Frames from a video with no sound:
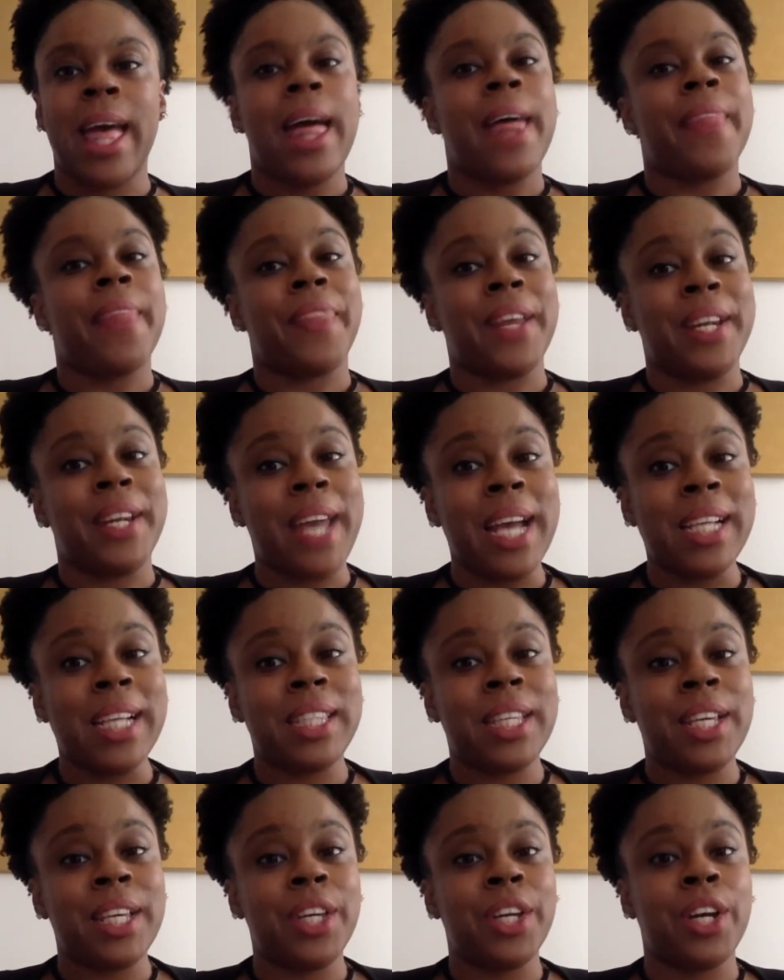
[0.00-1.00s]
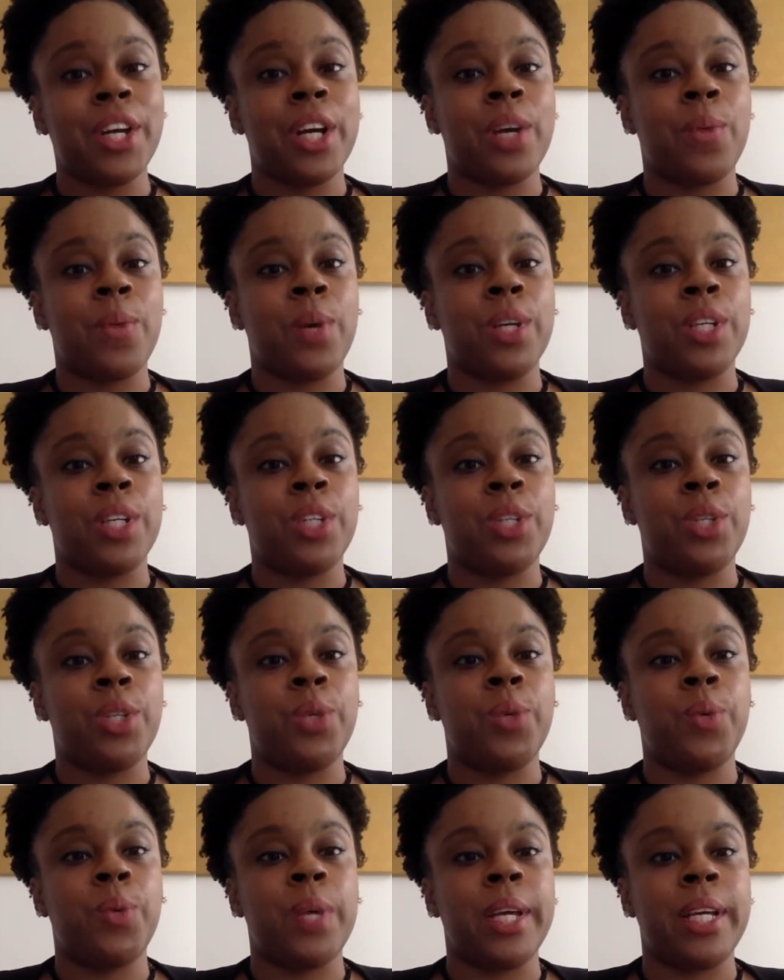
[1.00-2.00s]
The next thing you're going to want to
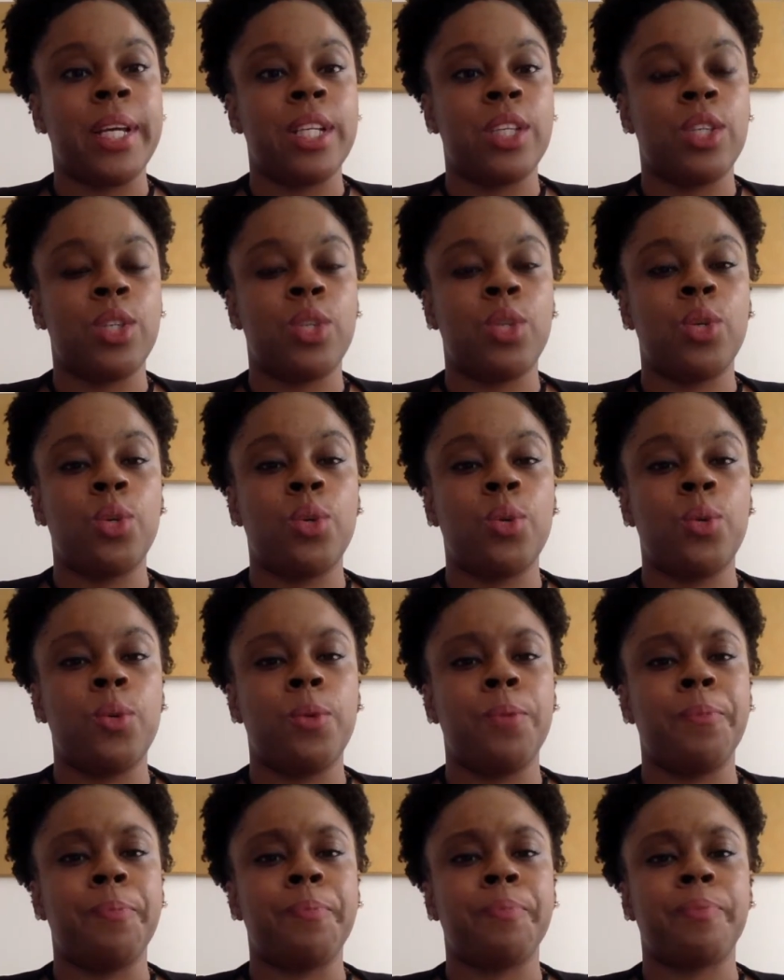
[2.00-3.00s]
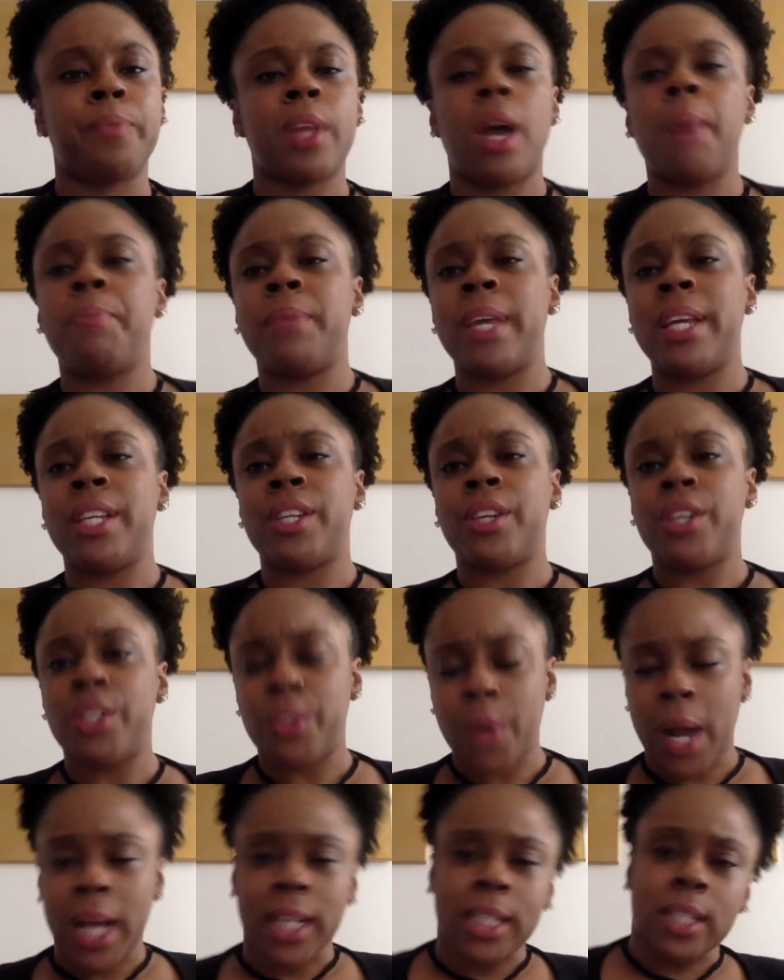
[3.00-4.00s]
do is to update your
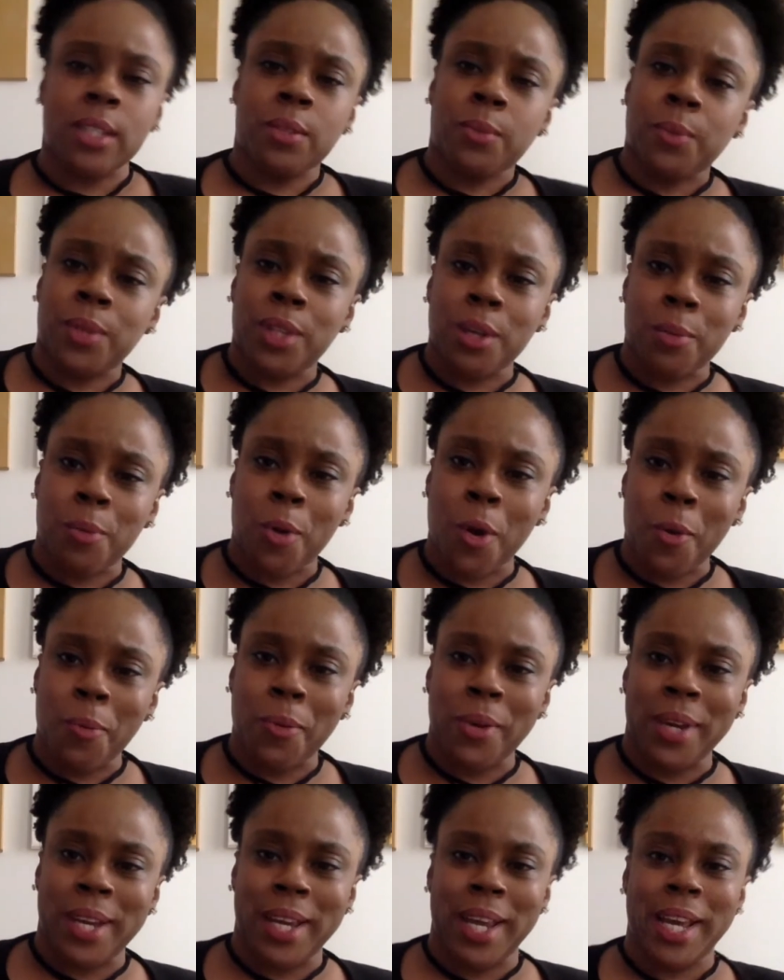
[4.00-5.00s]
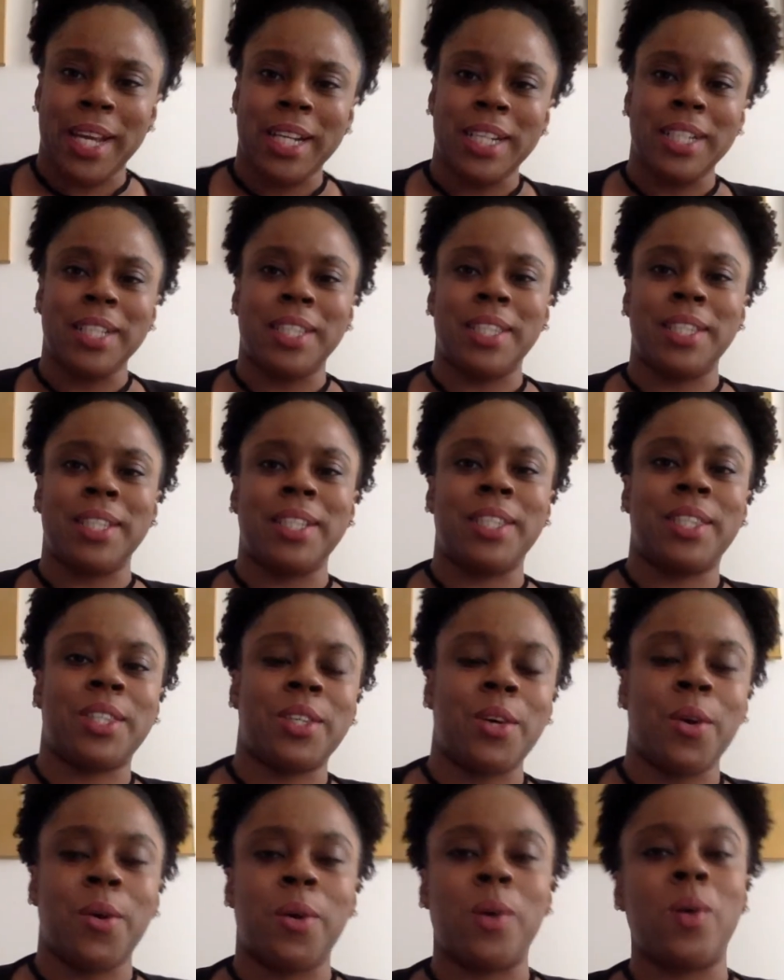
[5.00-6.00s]
address with the appropriate agencies.
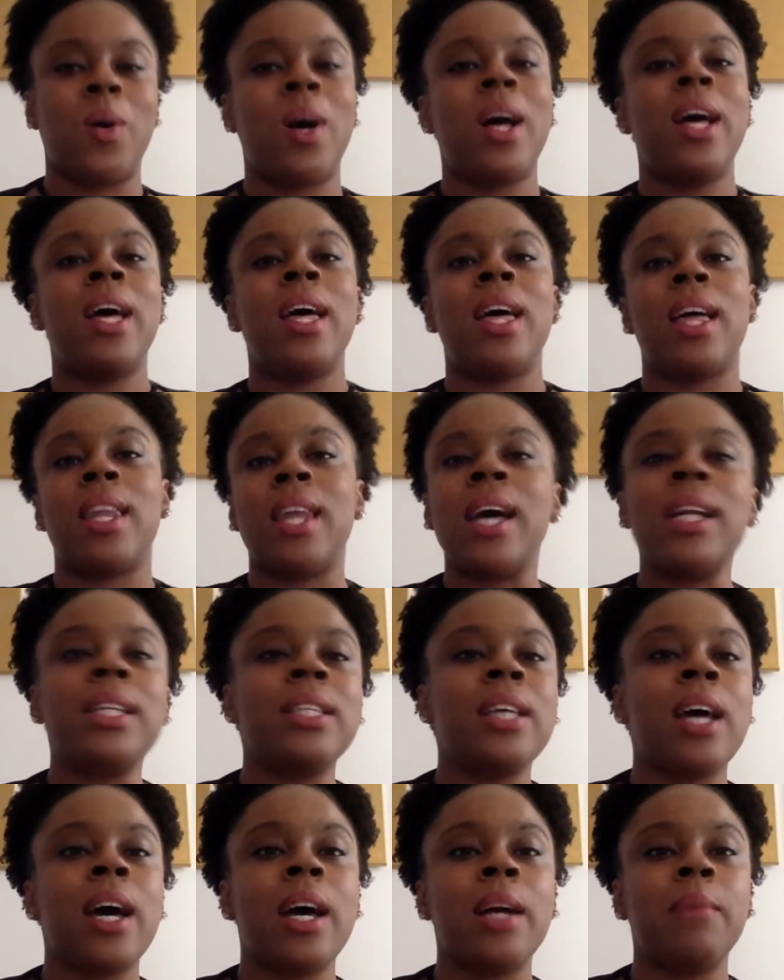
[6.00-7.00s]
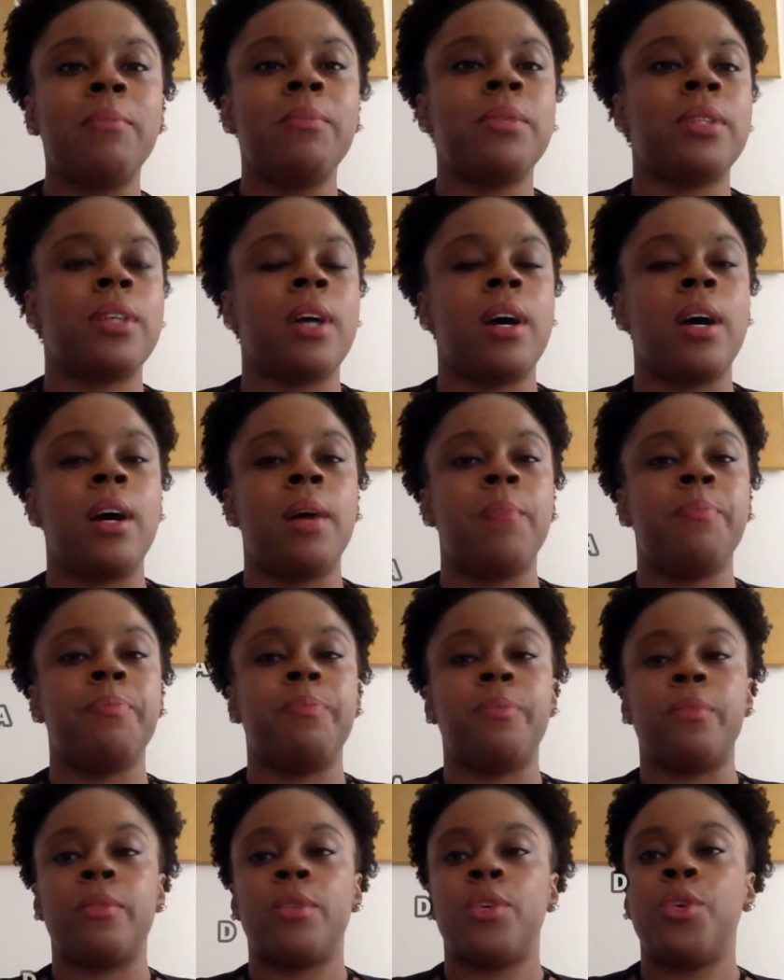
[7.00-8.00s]
So a lot of times
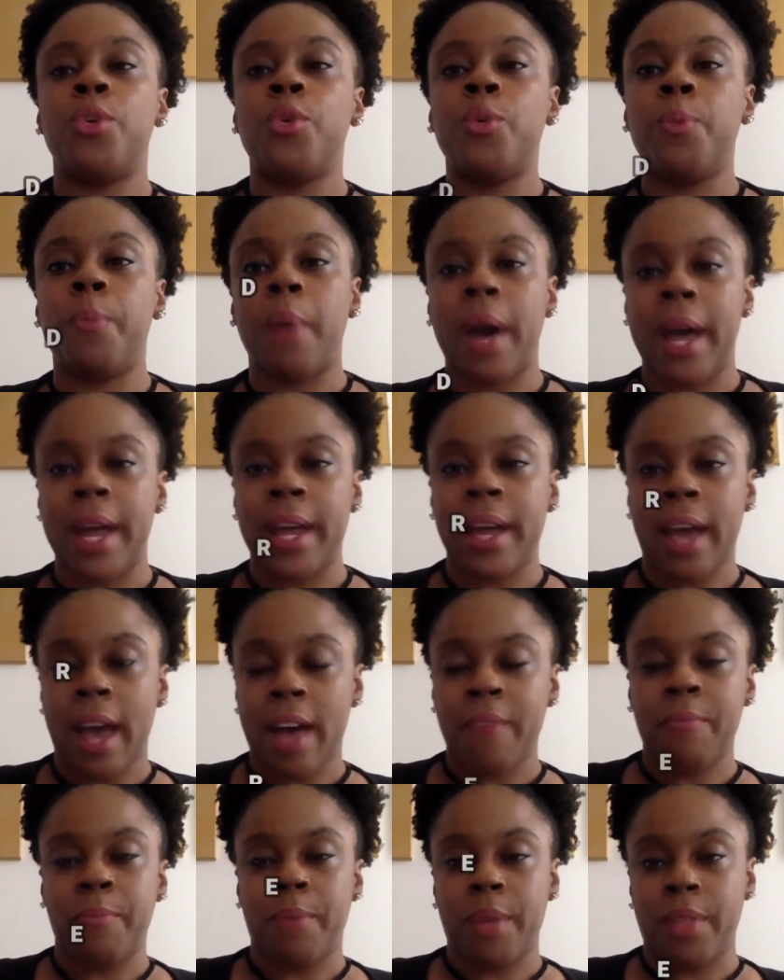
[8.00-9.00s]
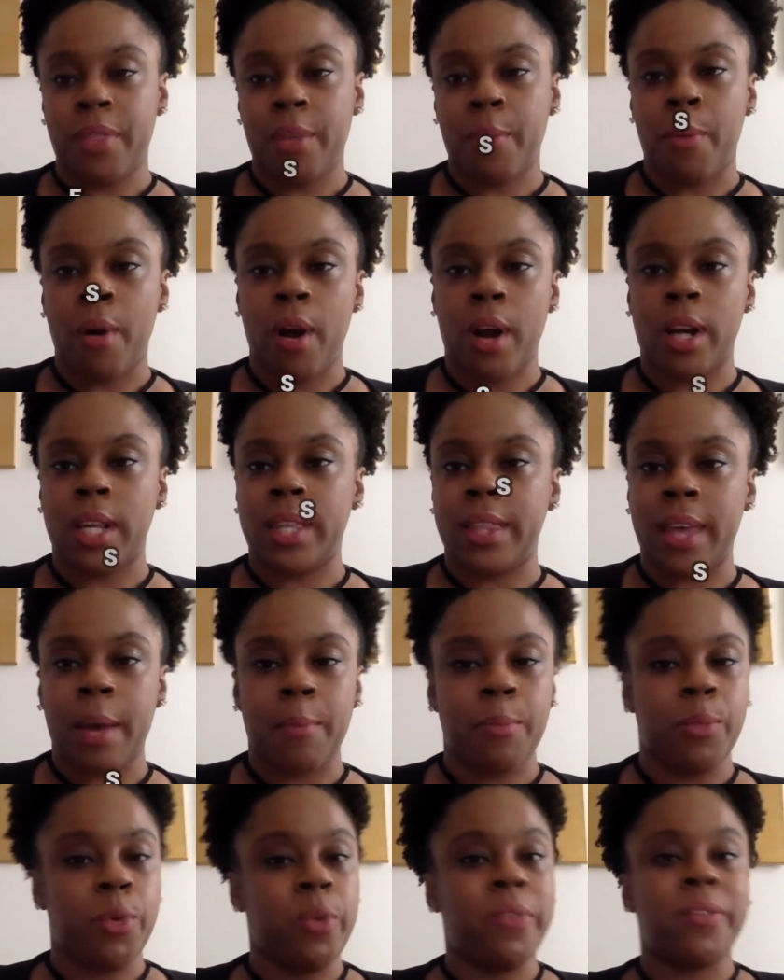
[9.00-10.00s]
you might have been the party
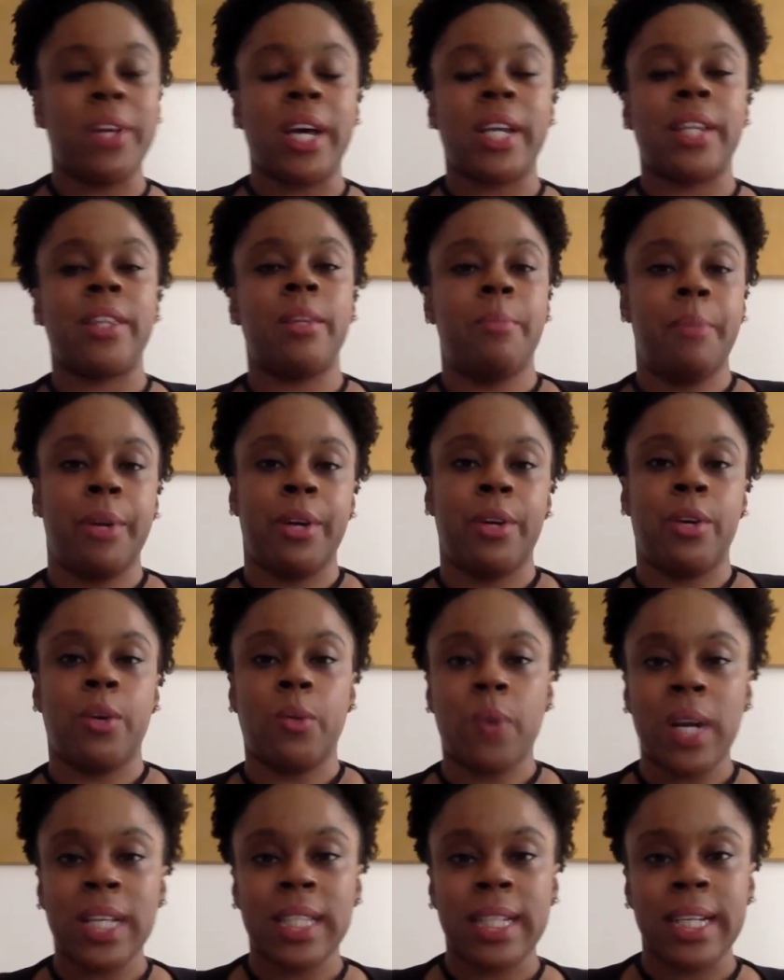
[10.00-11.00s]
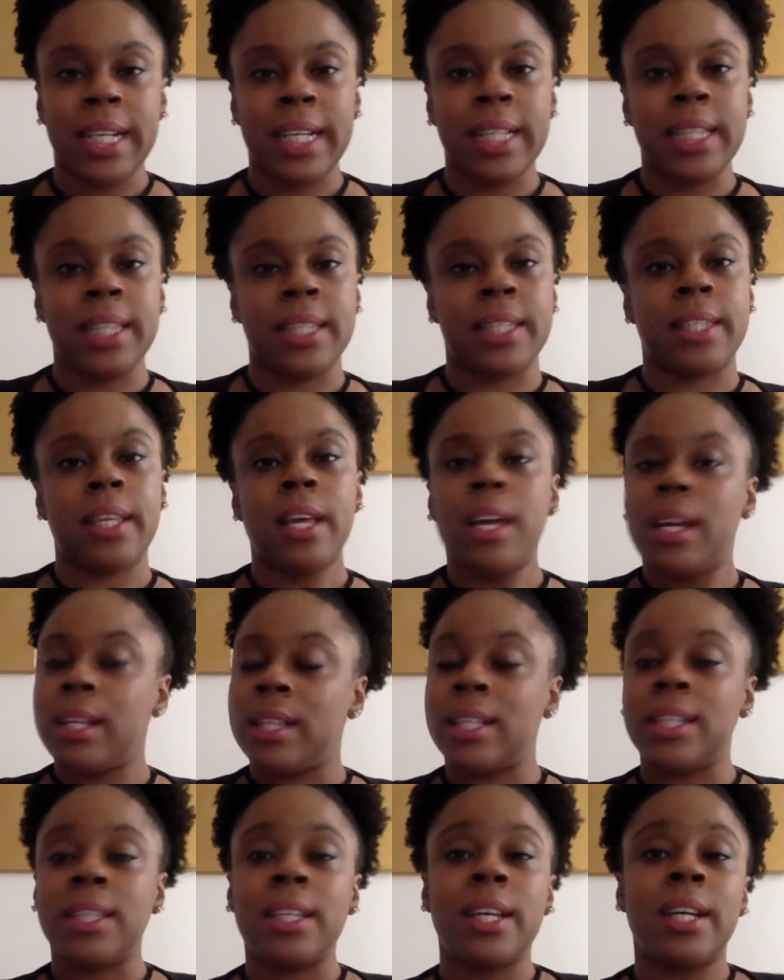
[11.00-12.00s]
that moved out of the marital residence.
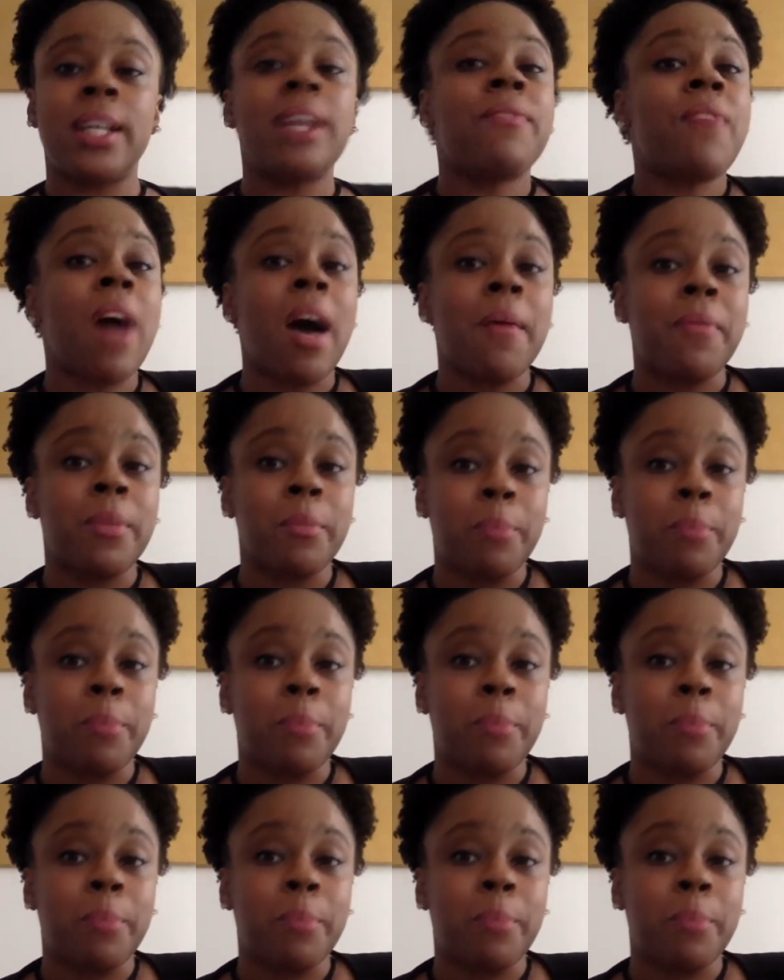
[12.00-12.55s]
This could have happened